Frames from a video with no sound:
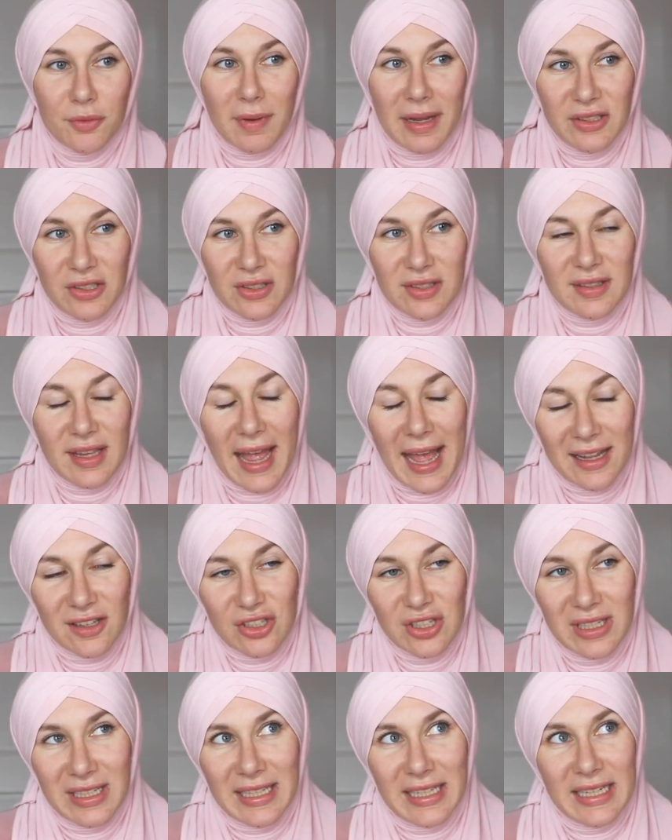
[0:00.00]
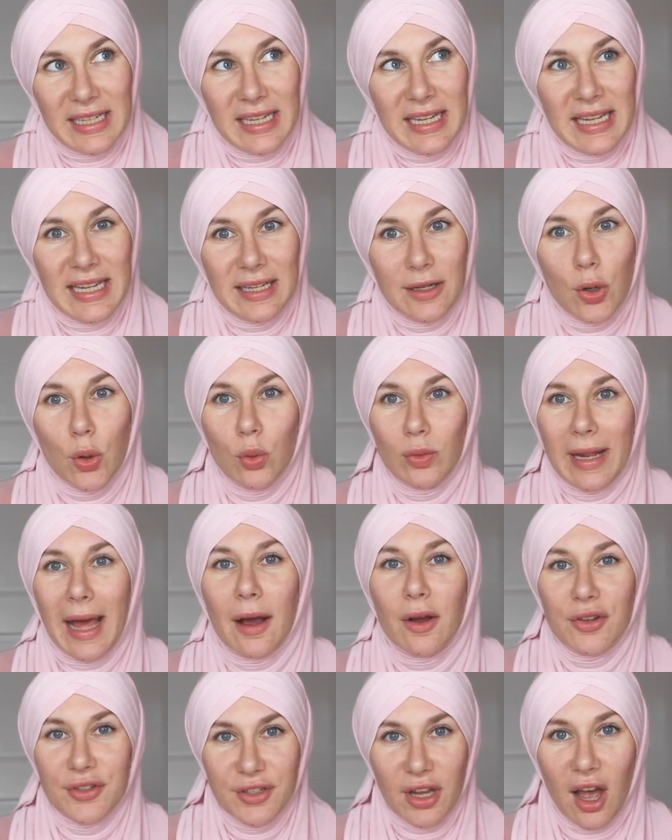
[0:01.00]
the register, actually he called
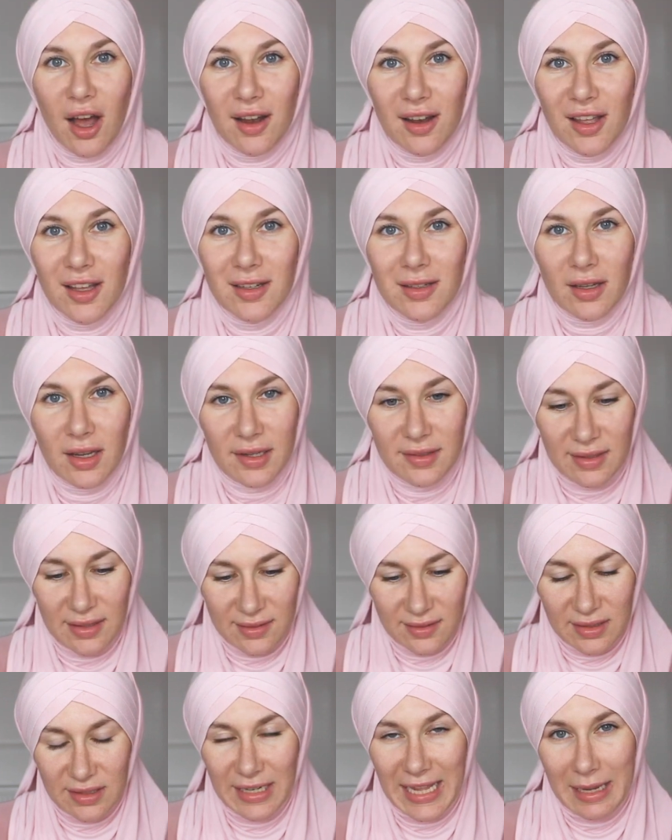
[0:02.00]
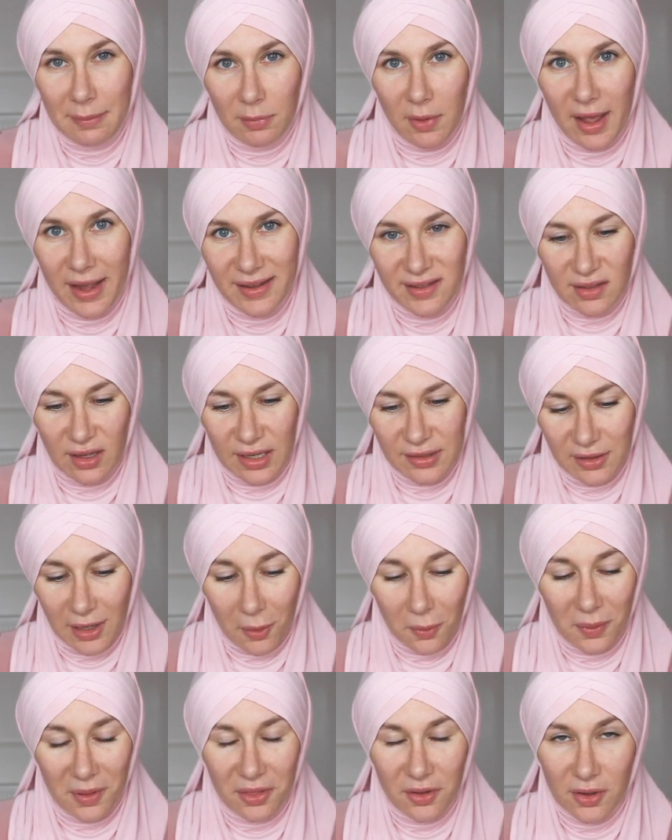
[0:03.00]
out Charlotte because it's the name that I signed
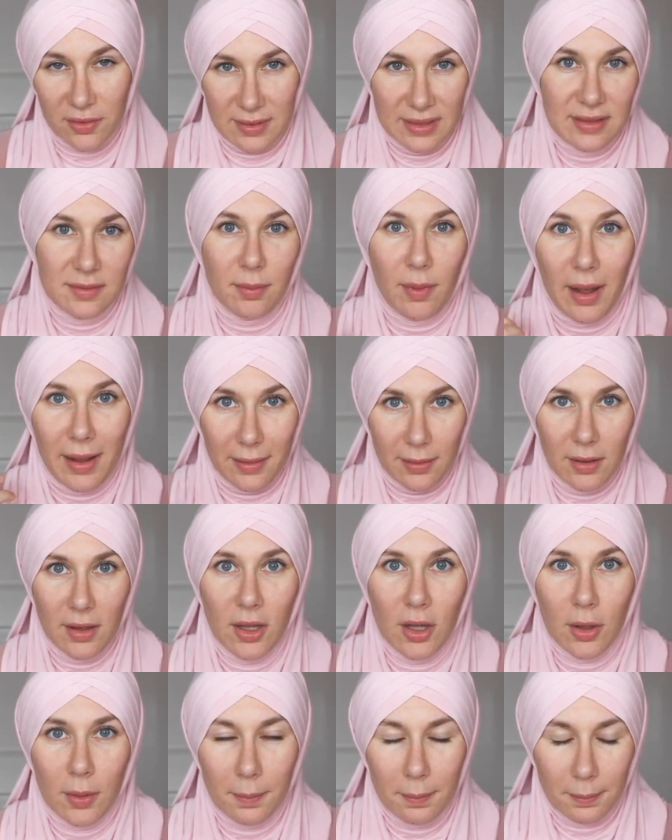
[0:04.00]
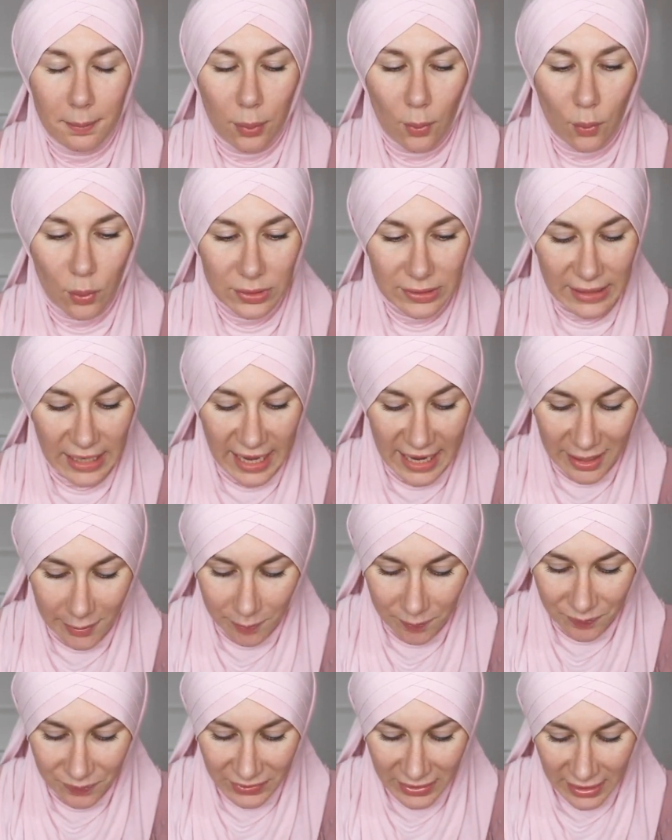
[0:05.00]
up with because it's my born
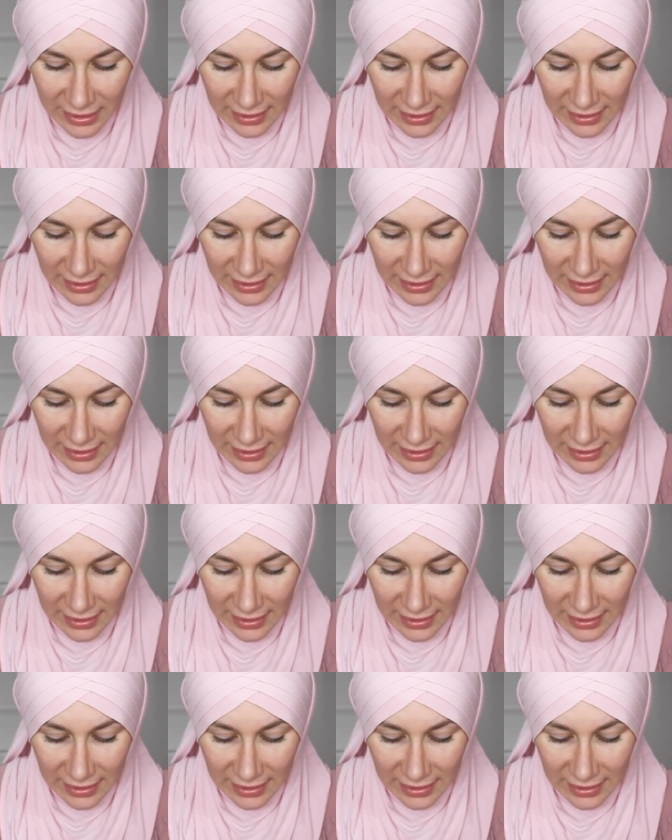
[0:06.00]
name.